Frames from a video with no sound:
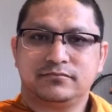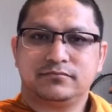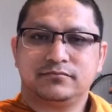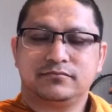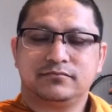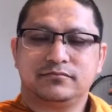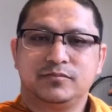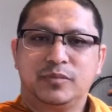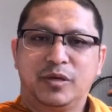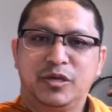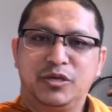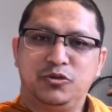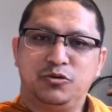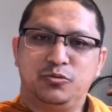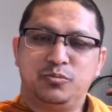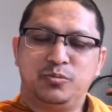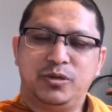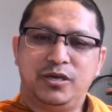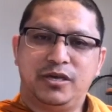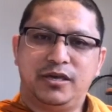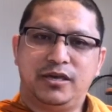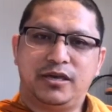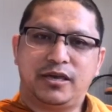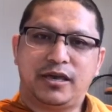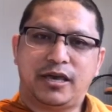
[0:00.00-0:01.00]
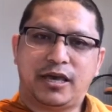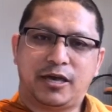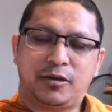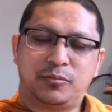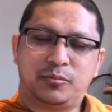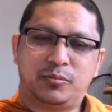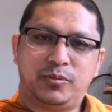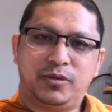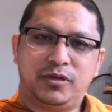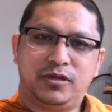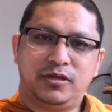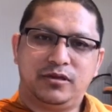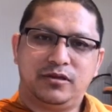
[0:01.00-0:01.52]
may you be
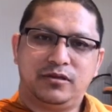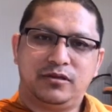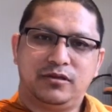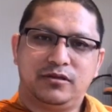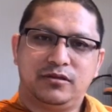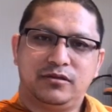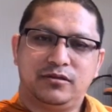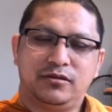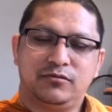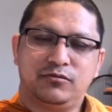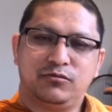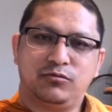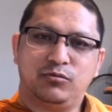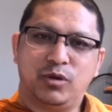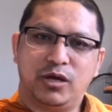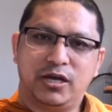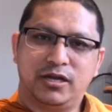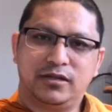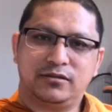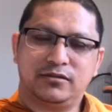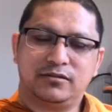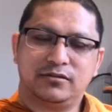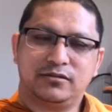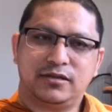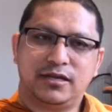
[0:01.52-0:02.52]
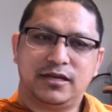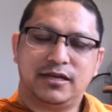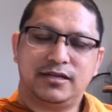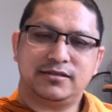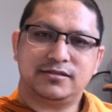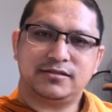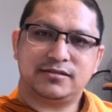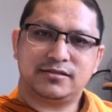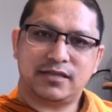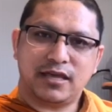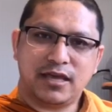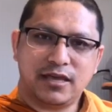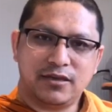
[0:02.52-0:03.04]
happy, well,
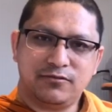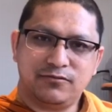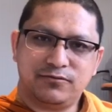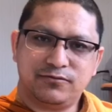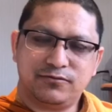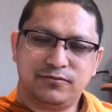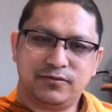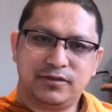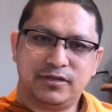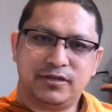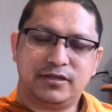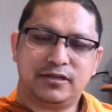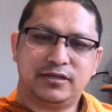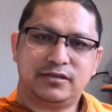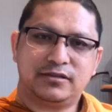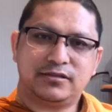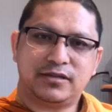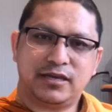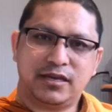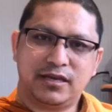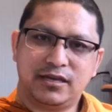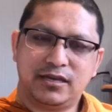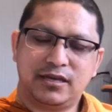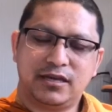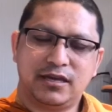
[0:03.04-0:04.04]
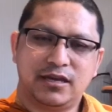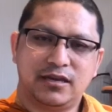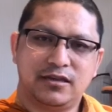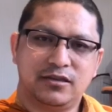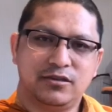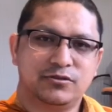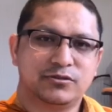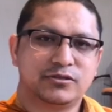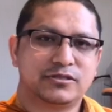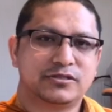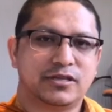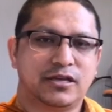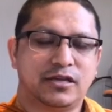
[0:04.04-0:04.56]
and safe, and take care of
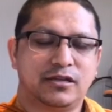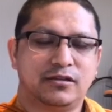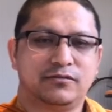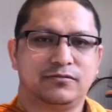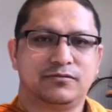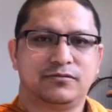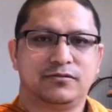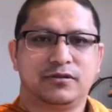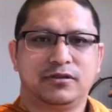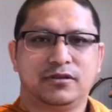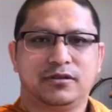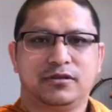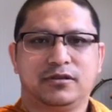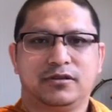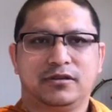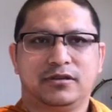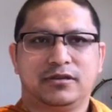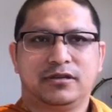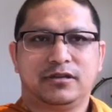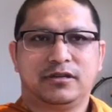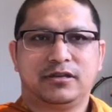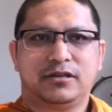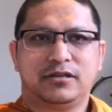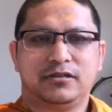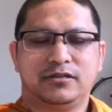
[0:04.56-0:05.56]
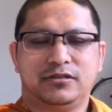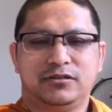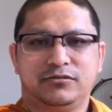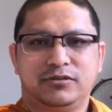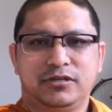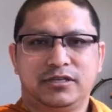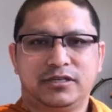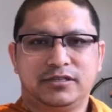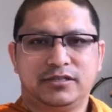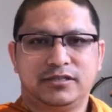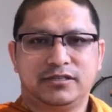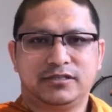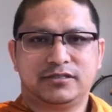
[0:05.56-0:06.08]
yourself
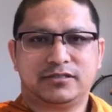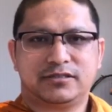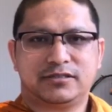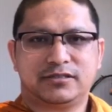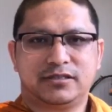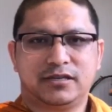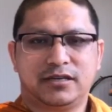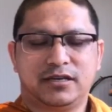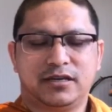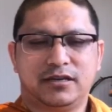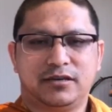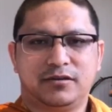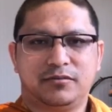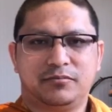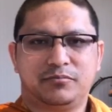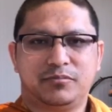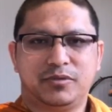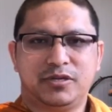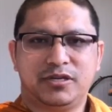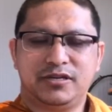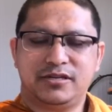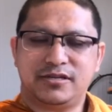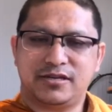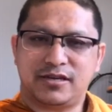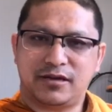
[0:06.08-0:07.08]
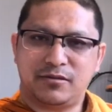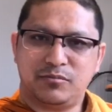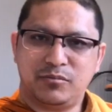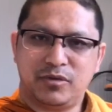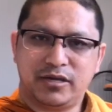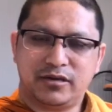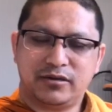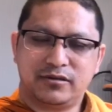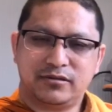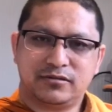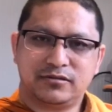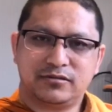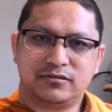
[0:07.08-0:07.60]
during this
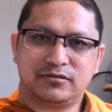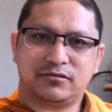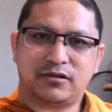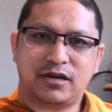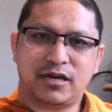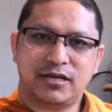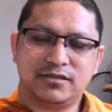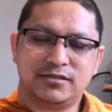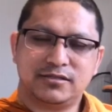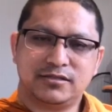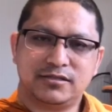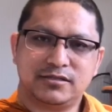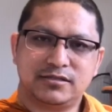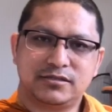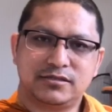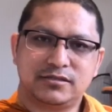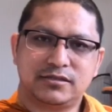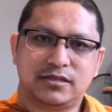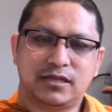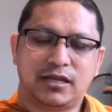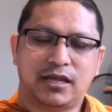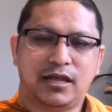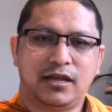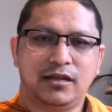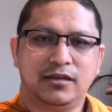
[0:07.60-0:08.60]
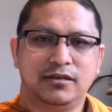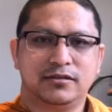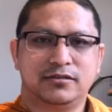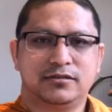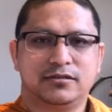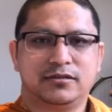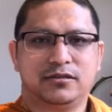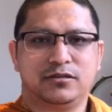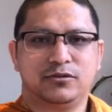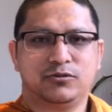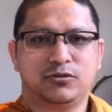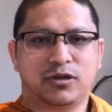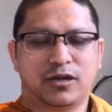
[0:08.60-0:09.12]
pandemic crisis,
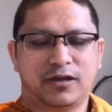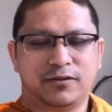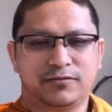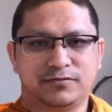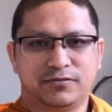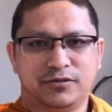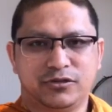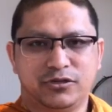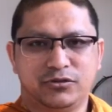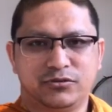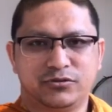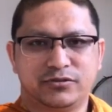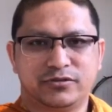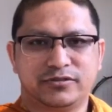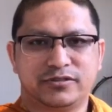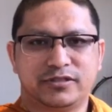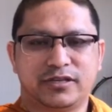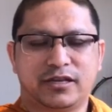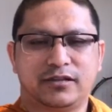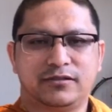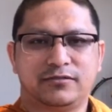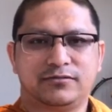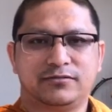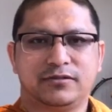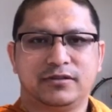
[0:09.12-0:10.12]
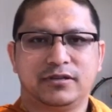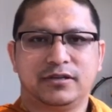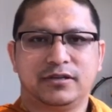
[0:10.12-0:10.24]
and look after yourself